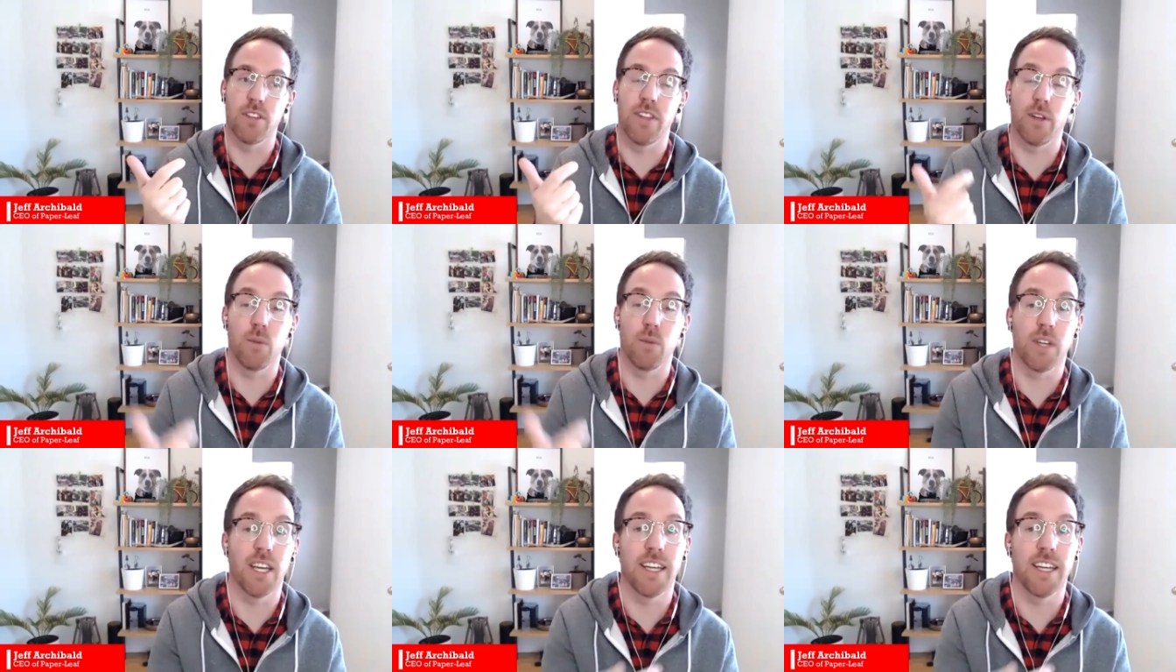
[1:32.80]

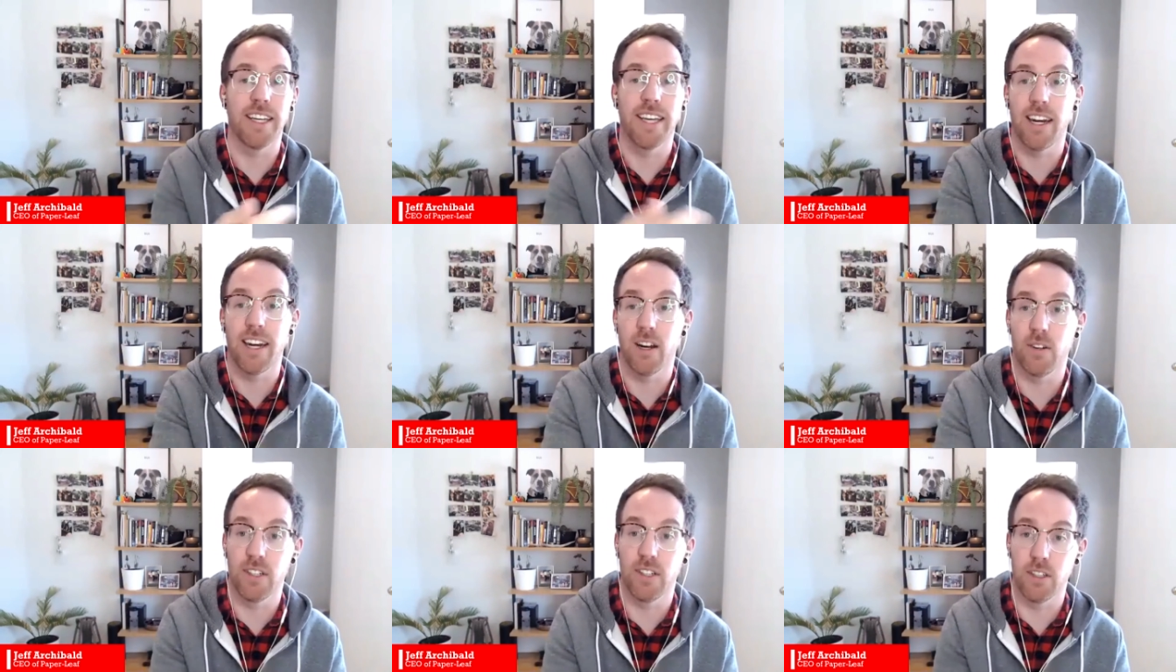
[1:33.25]
because that
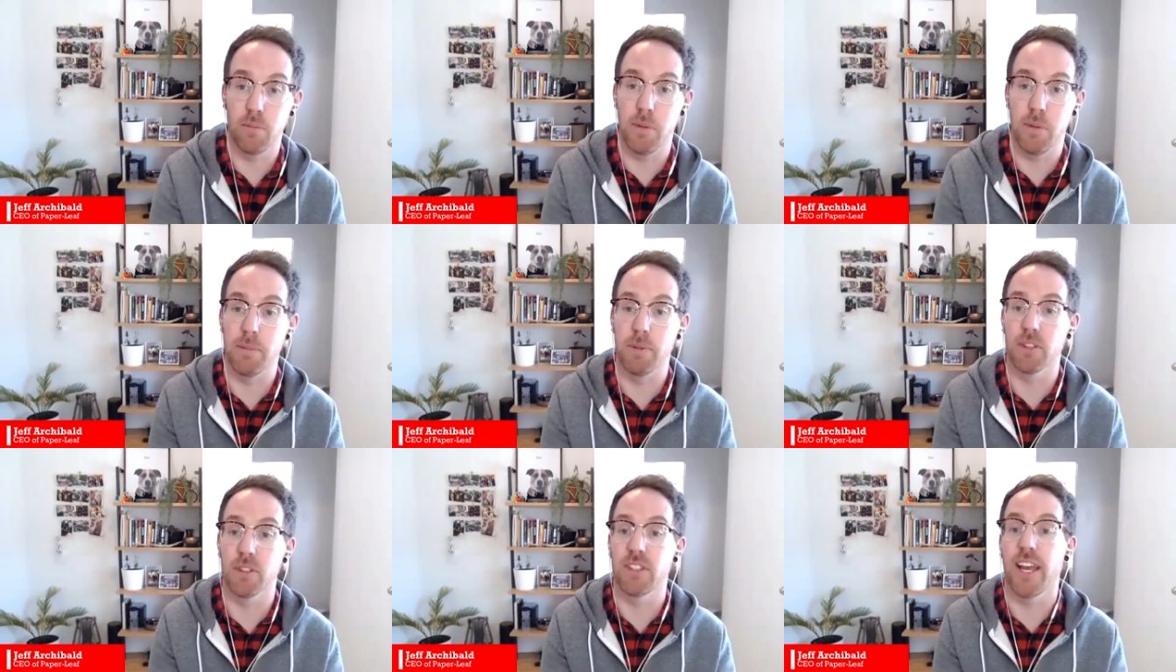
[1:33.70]
was the thing we
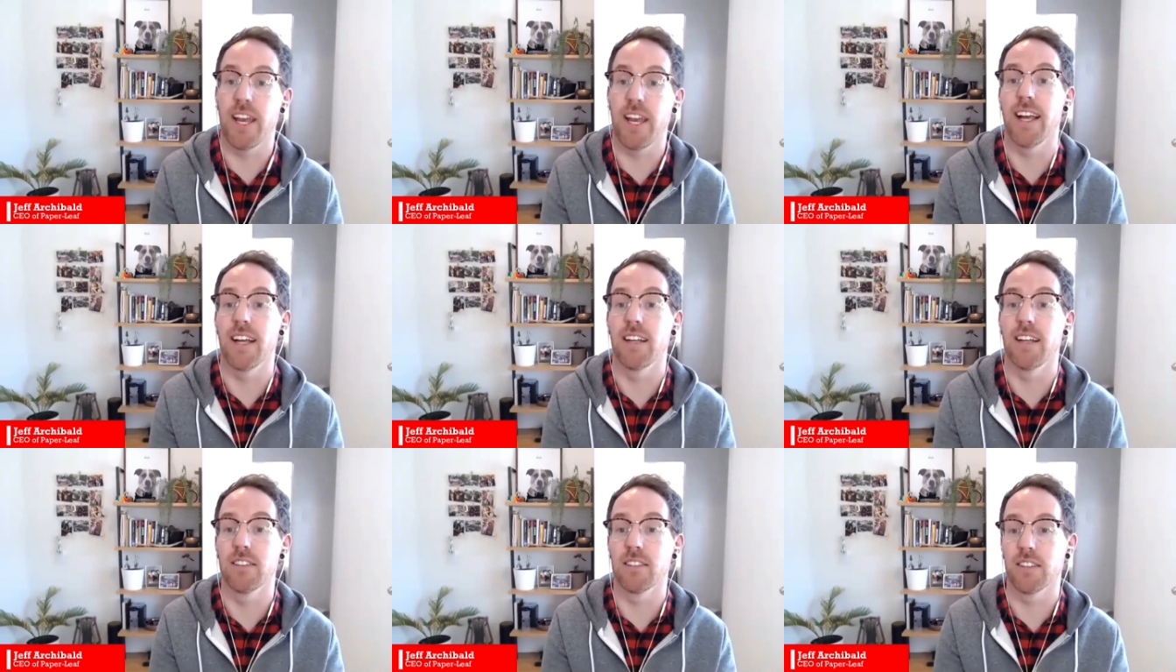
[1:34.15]
could get out
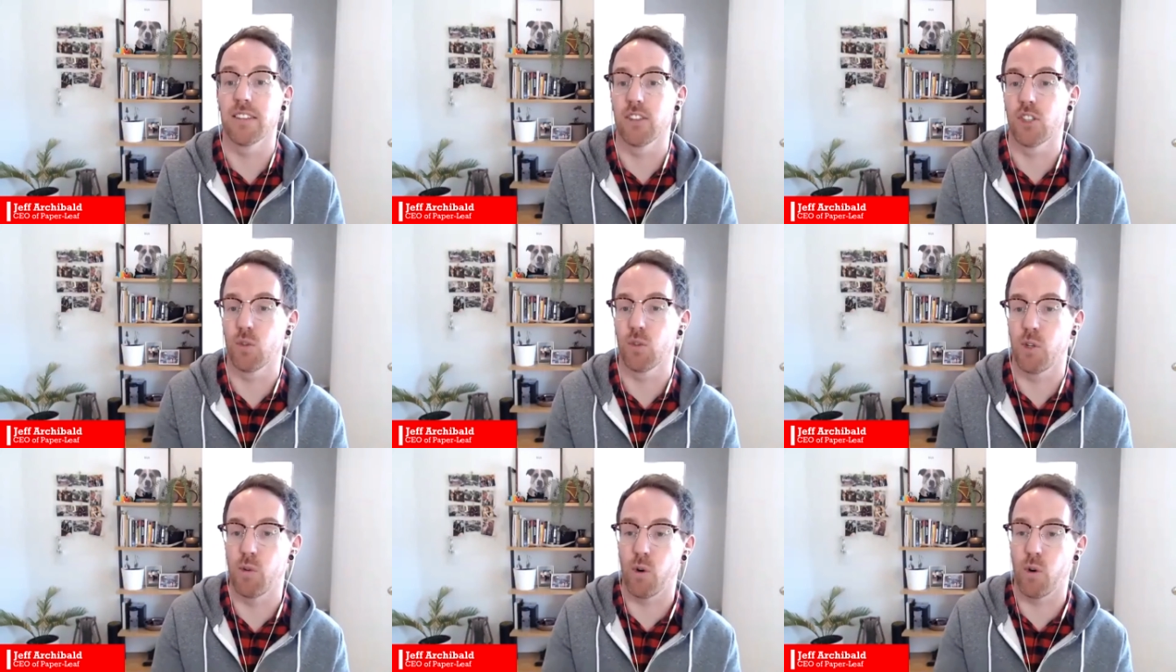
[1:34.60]
into
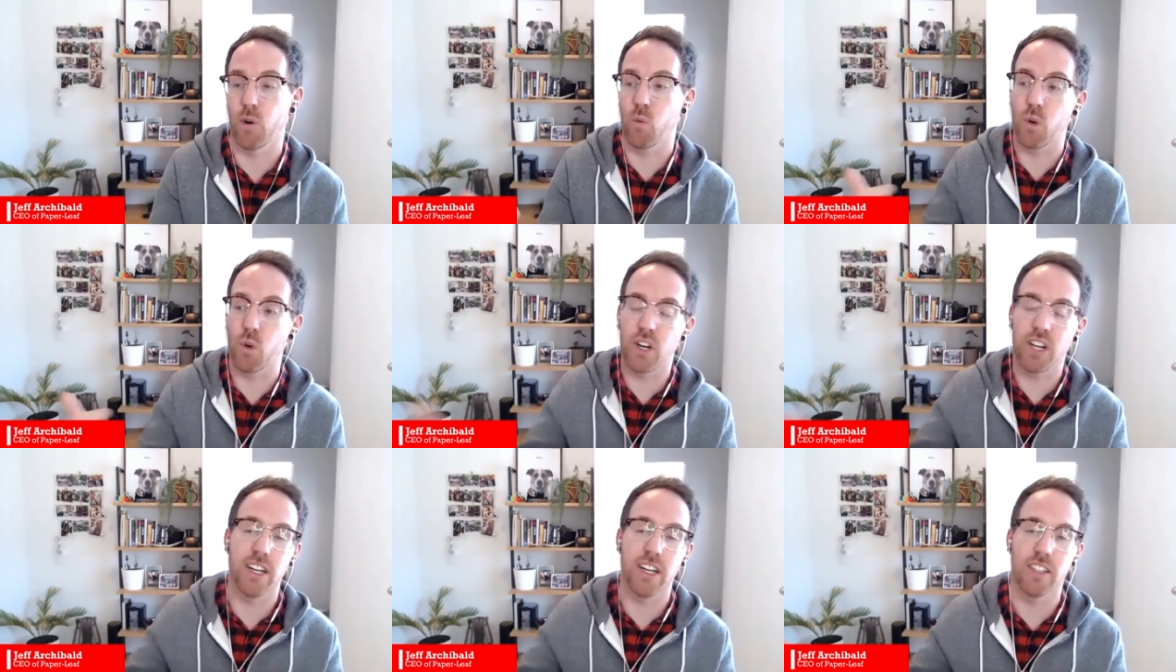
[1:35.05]
people's
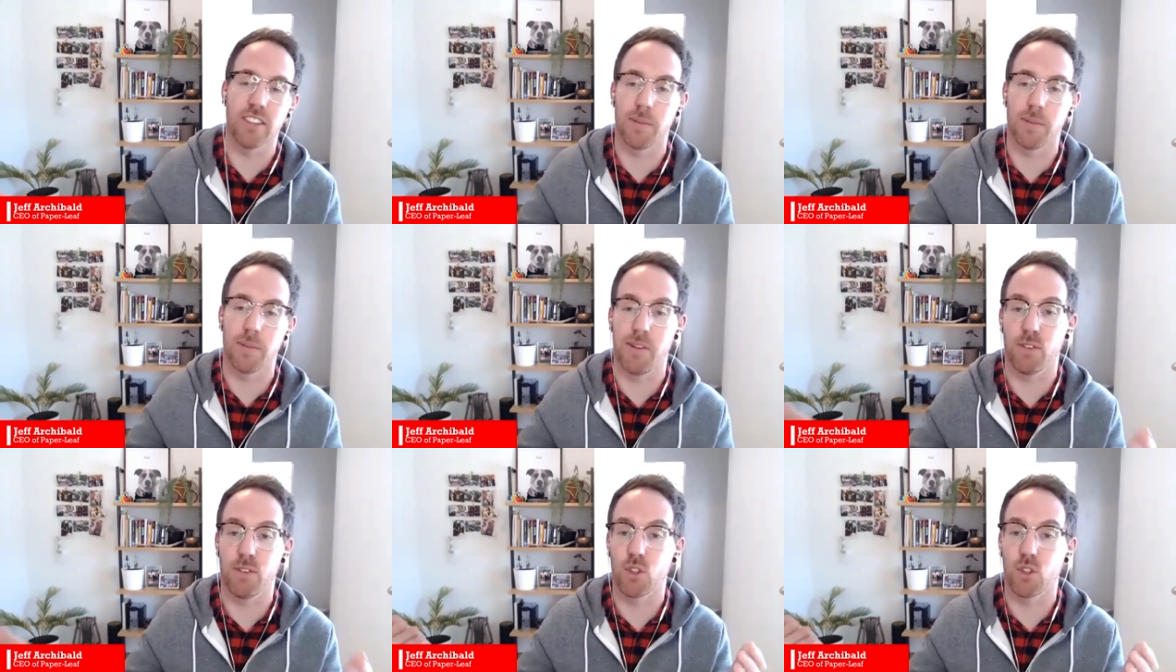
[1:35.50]
hands. And so we
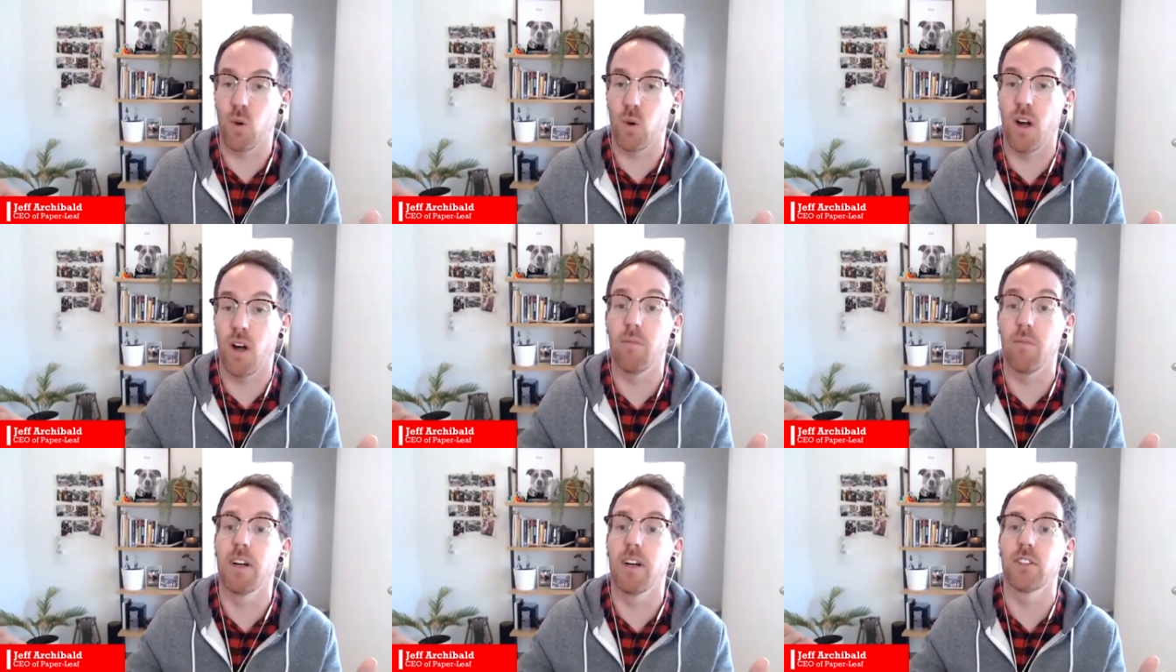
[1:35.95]
weren't working
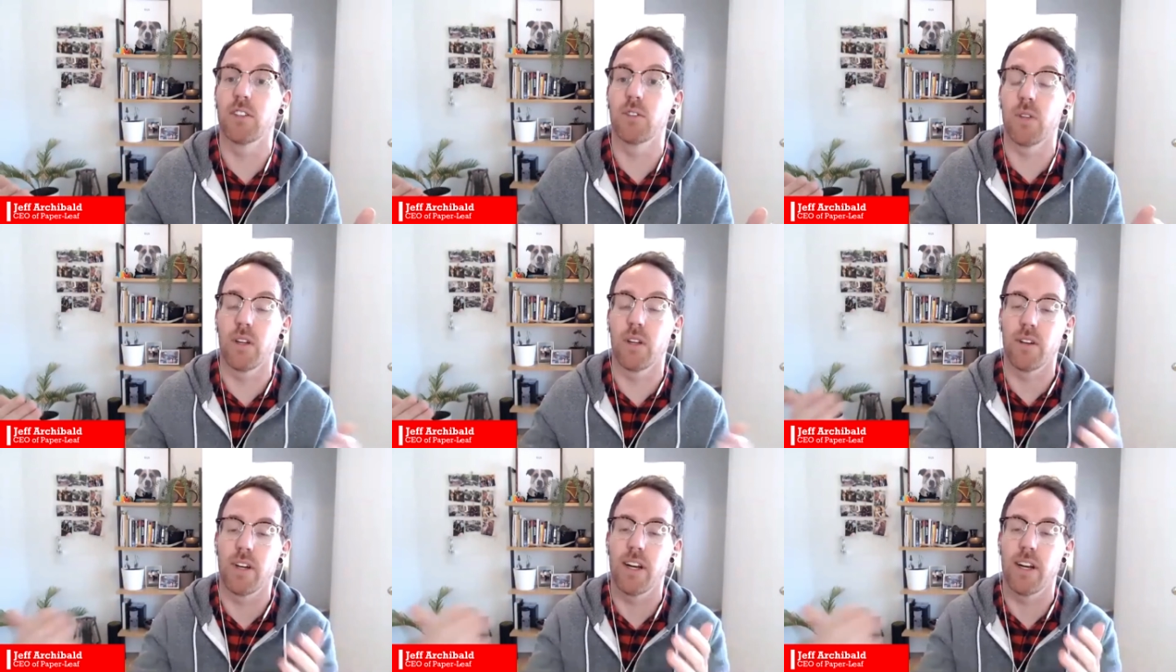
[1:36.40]
on something for
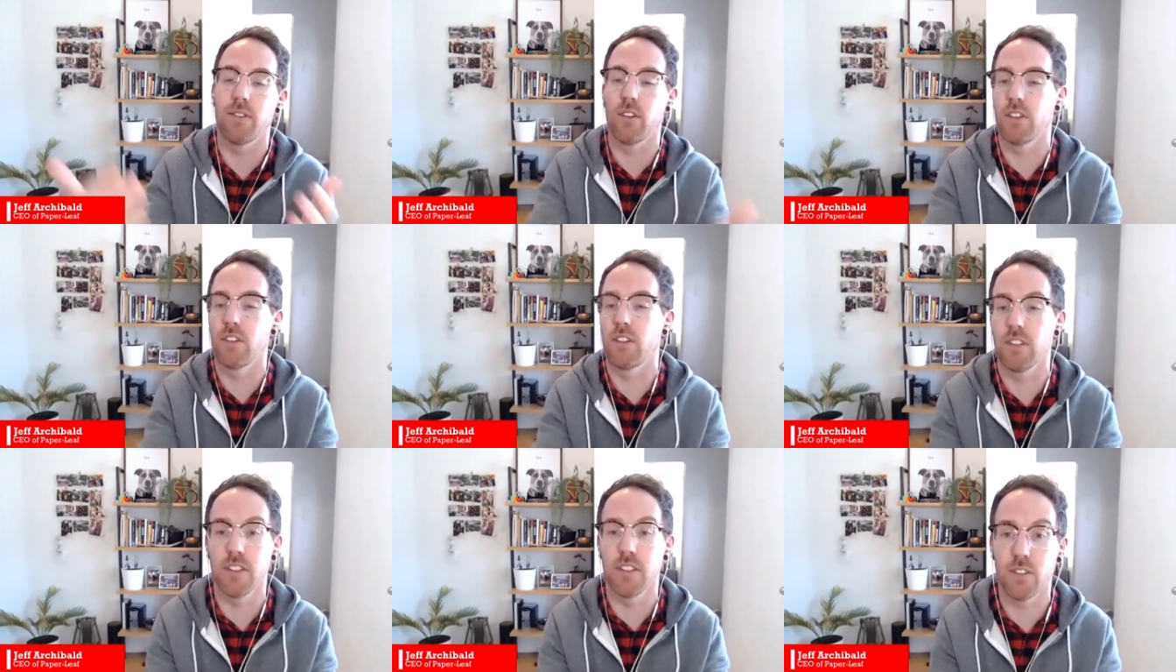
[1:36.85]
12
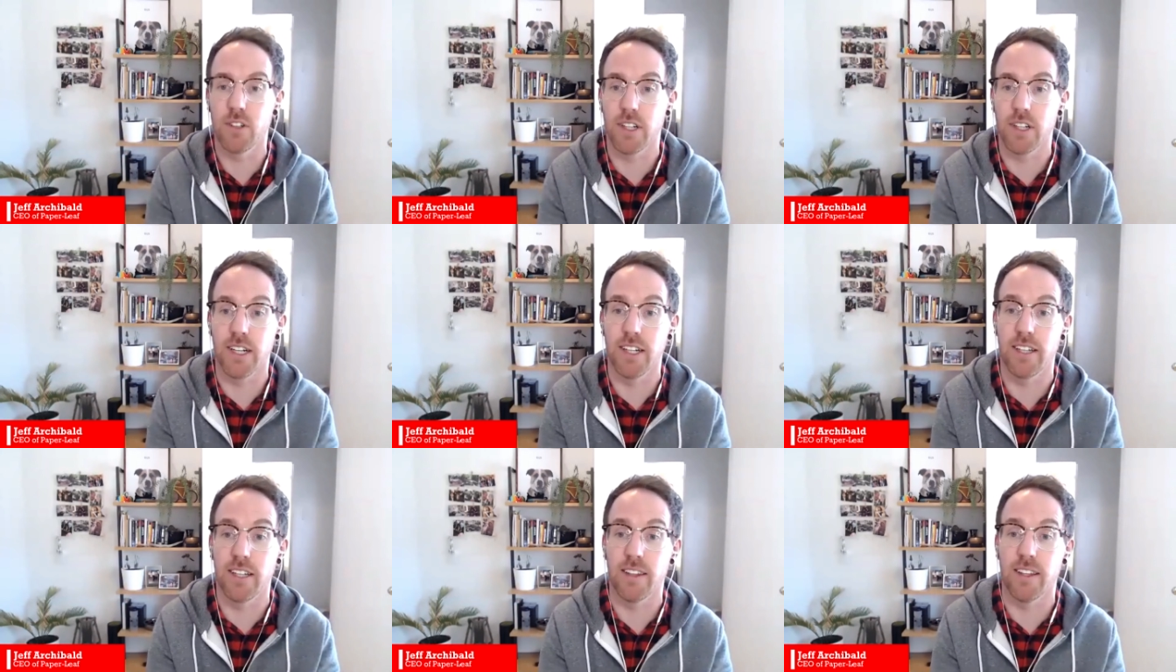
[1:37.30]
months without
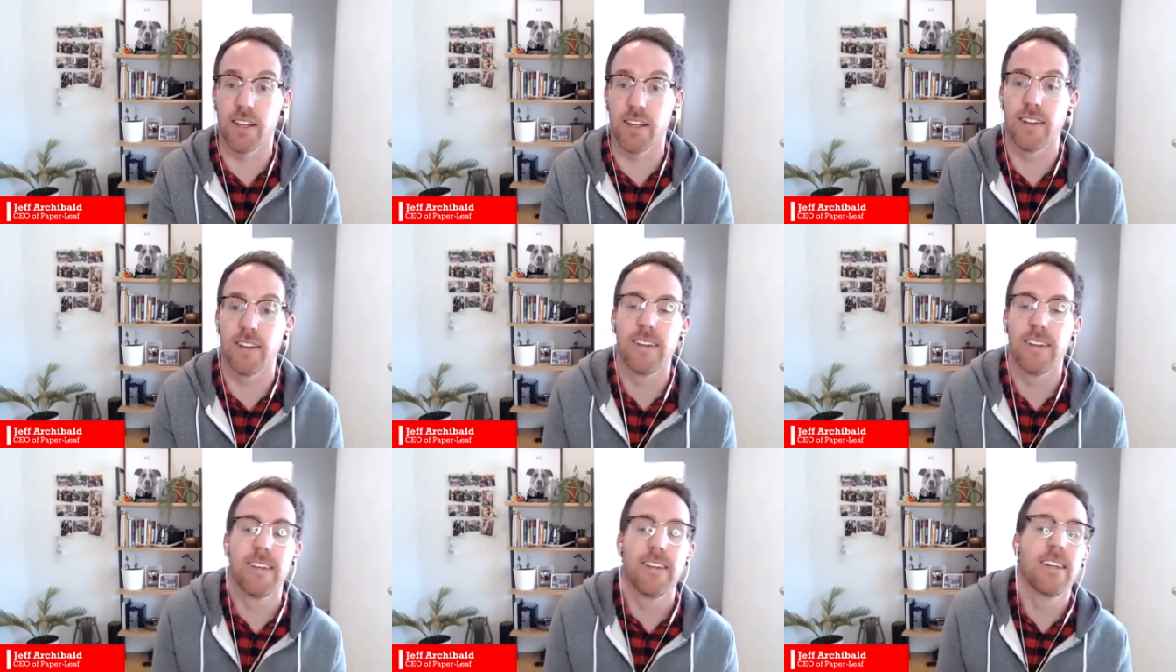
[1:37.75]
ever
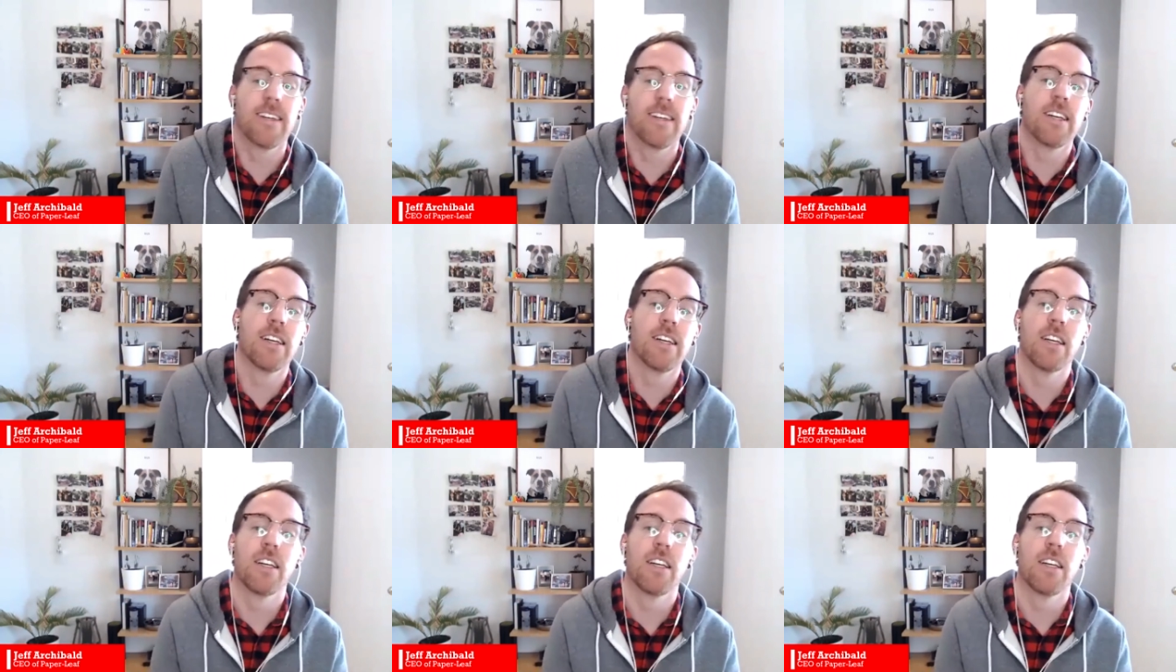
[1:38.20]
delivering anything.